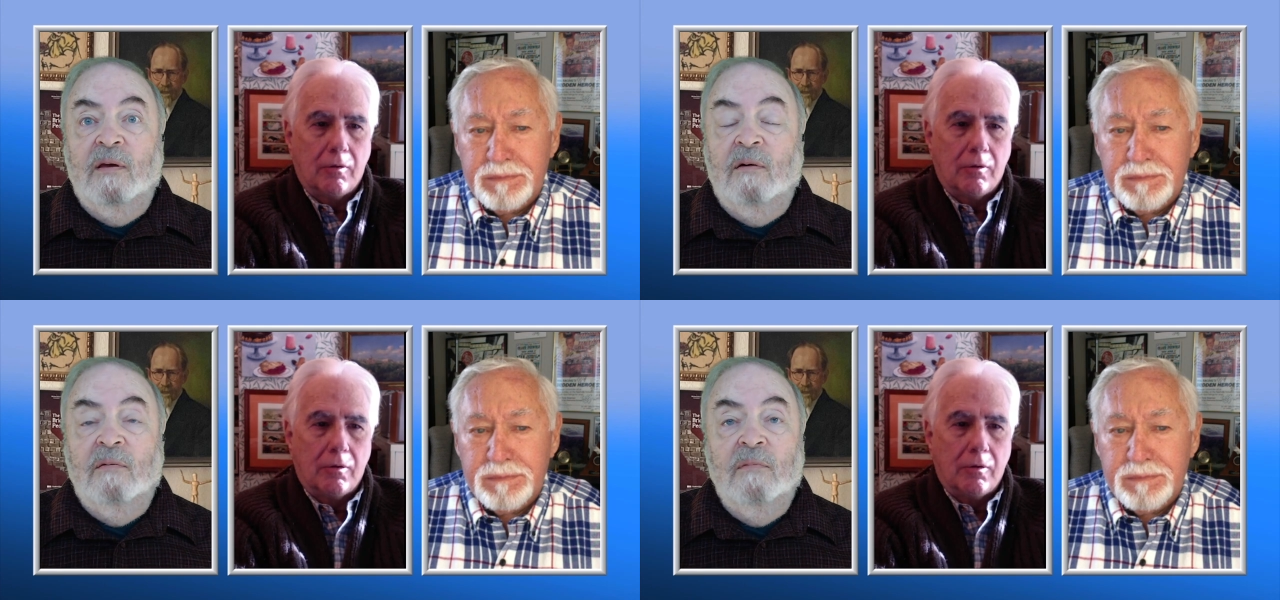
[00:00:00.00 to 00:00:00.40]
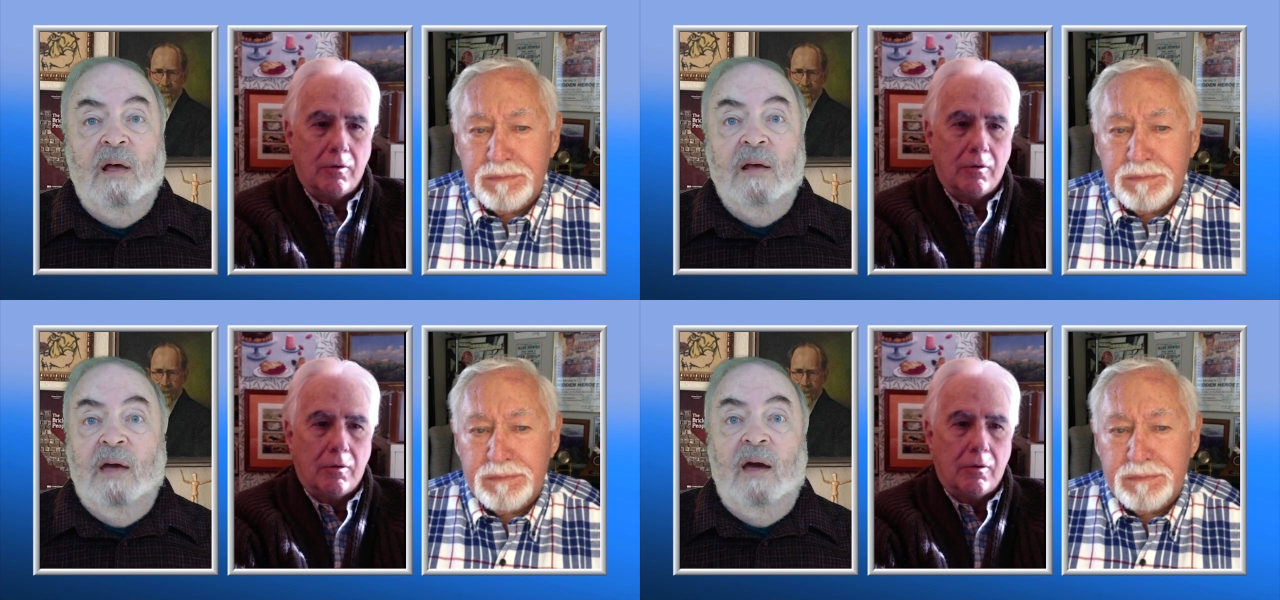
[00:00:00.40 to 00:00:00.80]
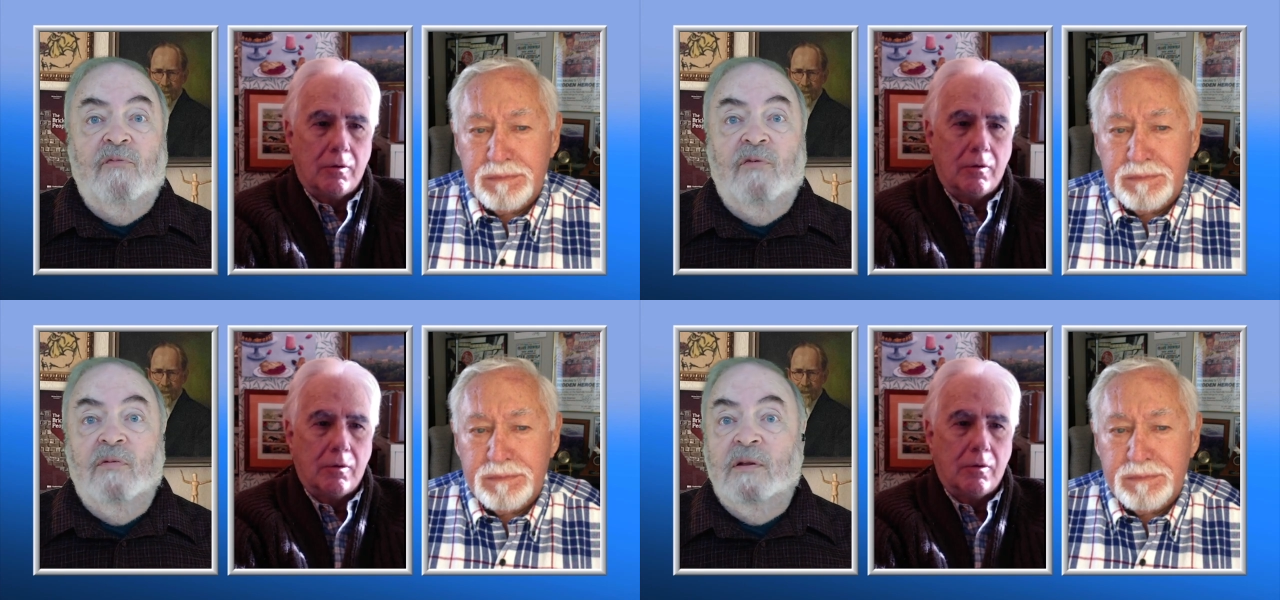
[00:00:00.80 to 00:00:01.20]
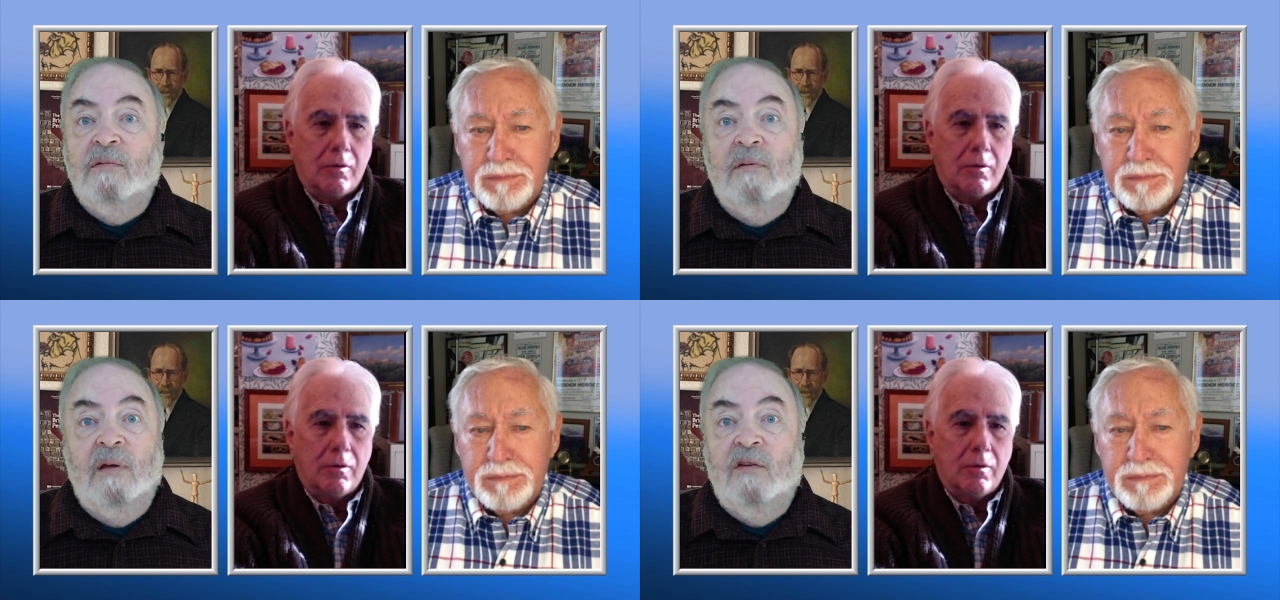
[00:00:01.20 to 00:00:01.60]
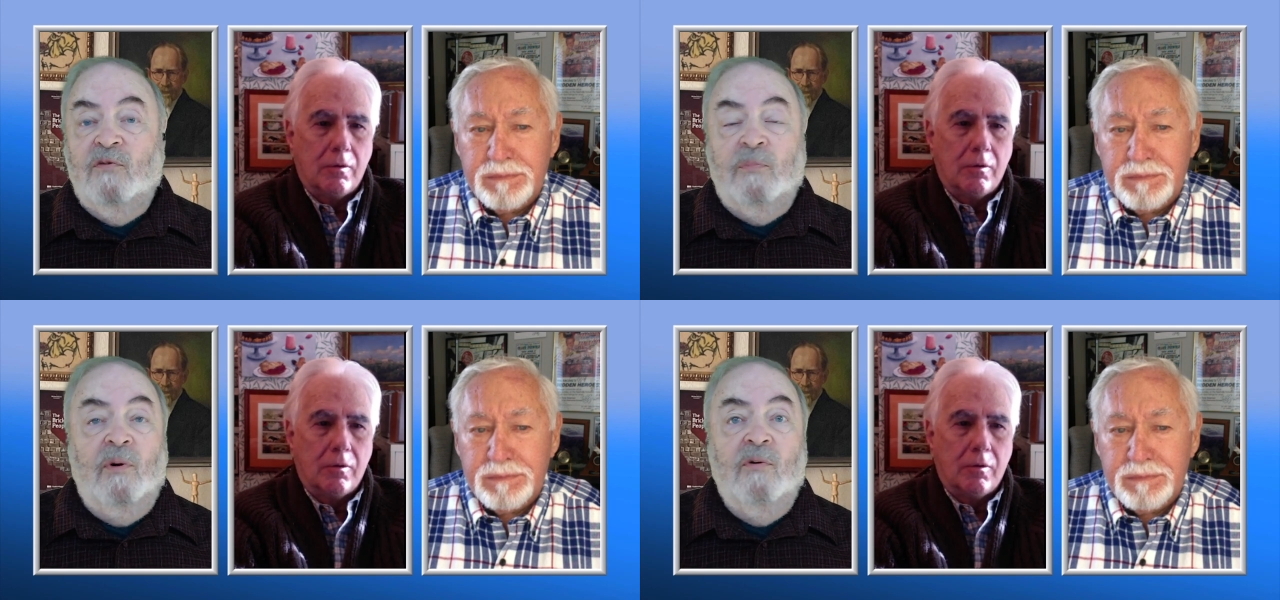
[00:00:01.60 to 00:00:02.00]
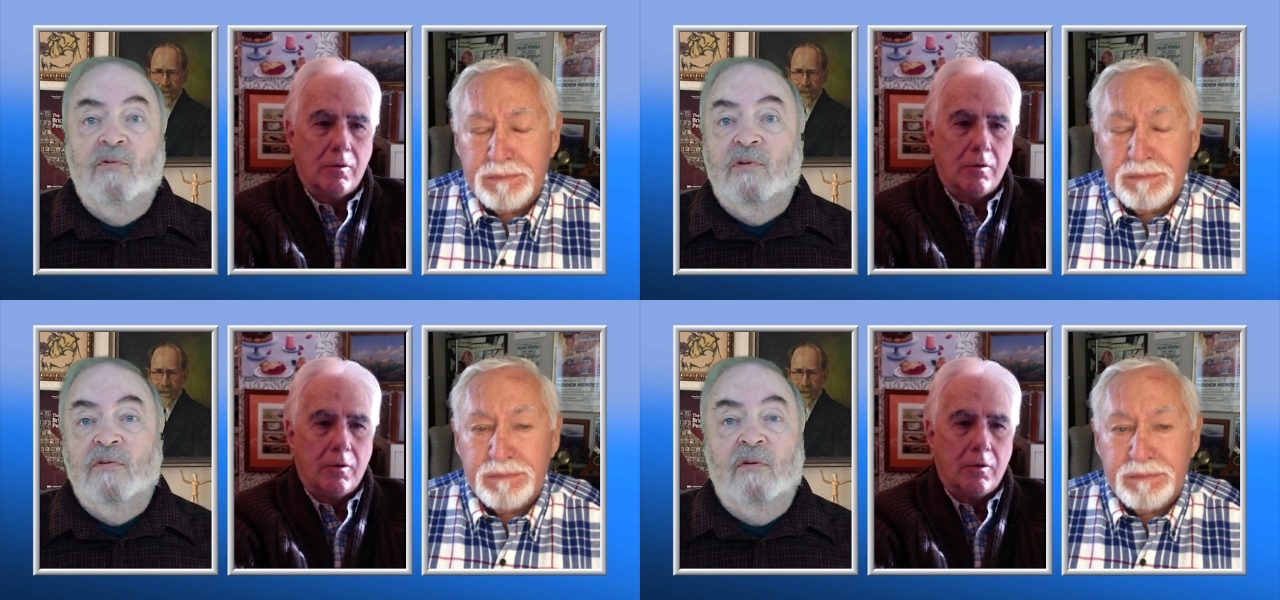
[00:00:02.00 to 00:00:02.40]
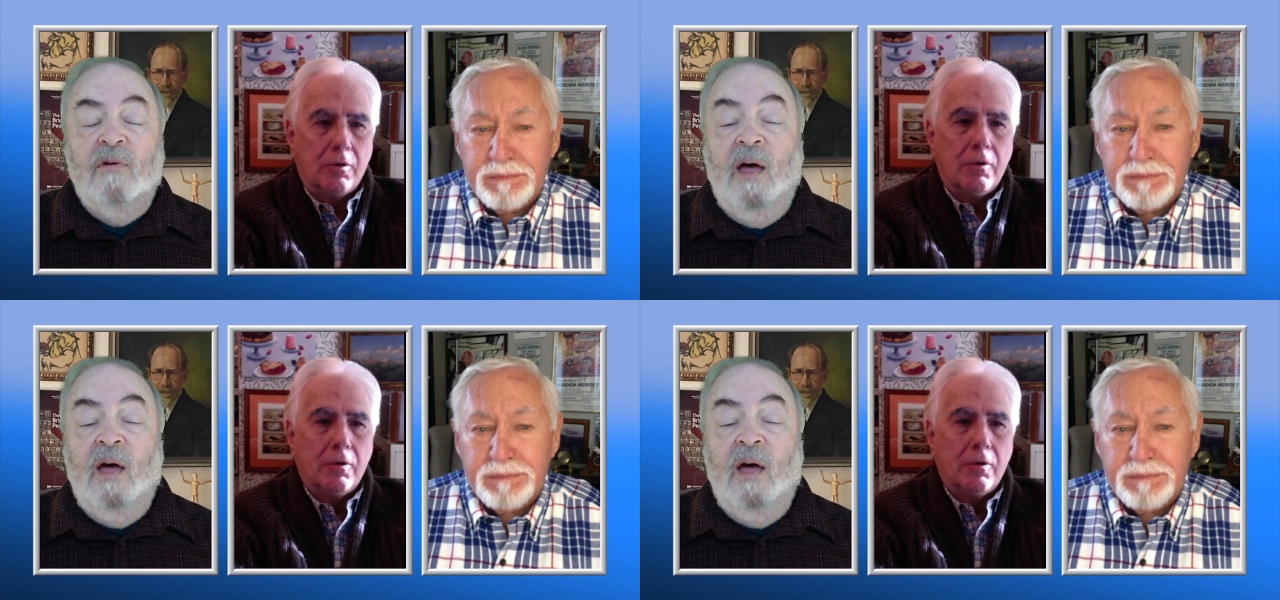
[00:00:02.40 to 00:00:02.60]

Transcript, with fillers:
Speaker 1: you know, careful and exposed and so on.